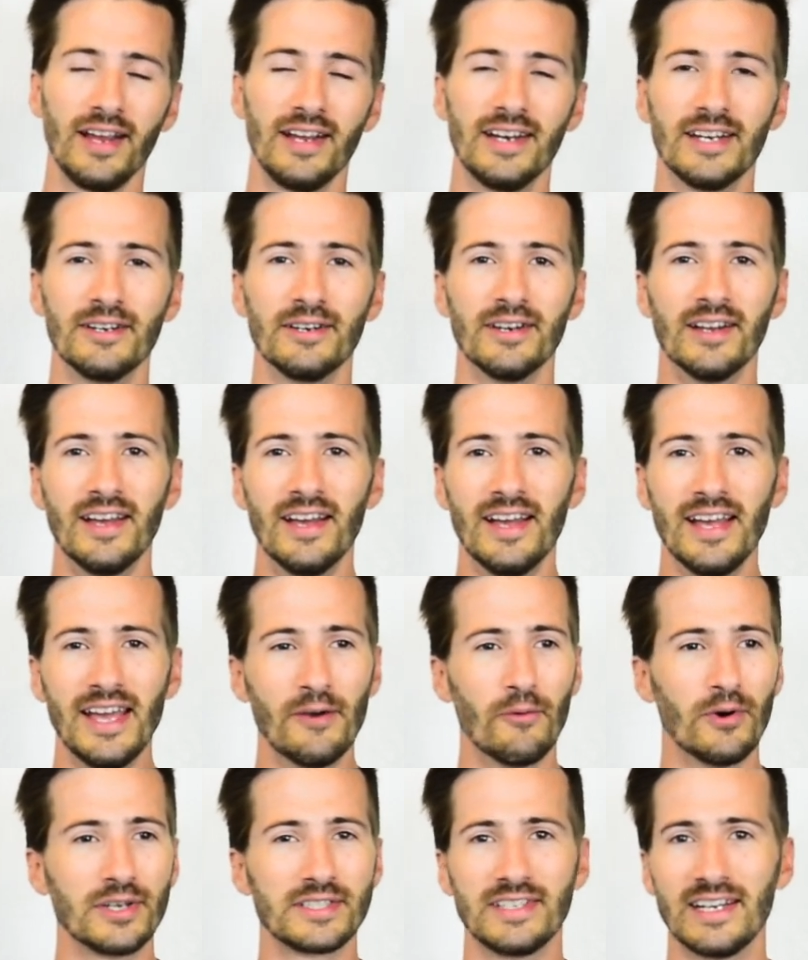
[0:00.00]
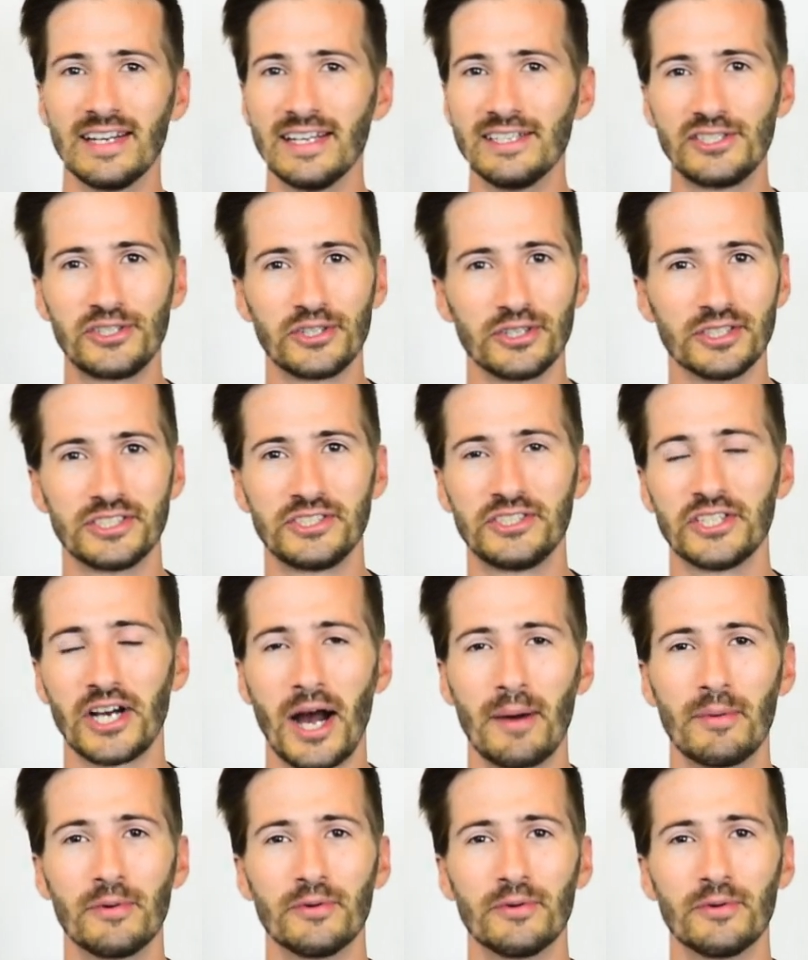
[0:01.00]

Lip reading: It wasn't an insurance job.